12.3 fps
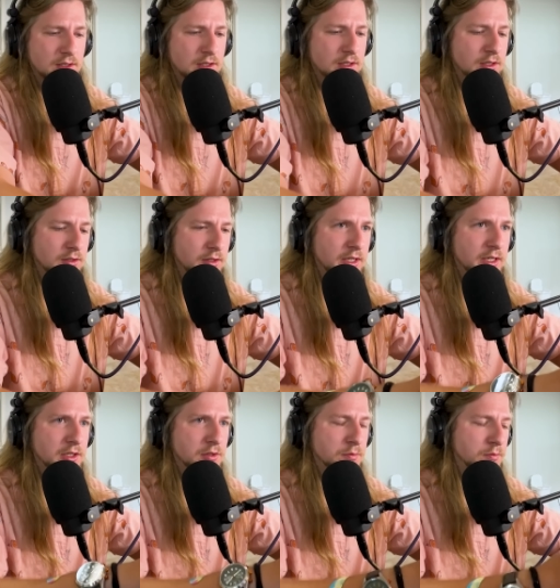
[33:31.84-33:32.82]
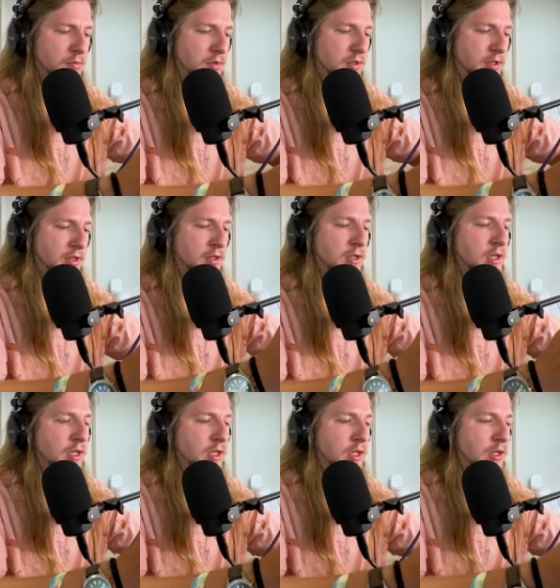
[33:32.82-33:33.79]
Oh yeah, your thing.
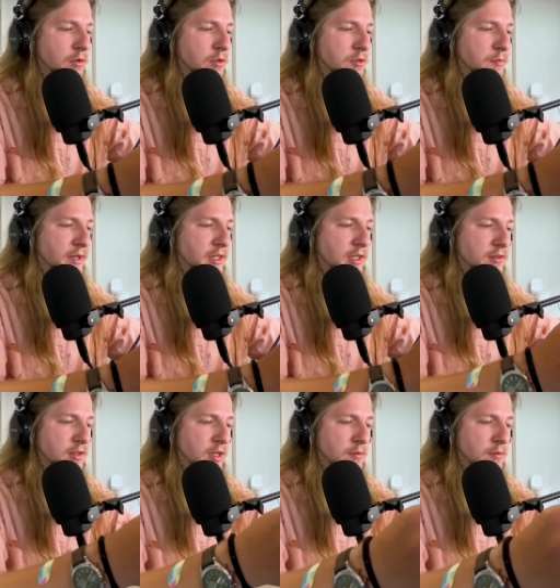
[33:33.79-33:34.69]
Well, let's make it easy.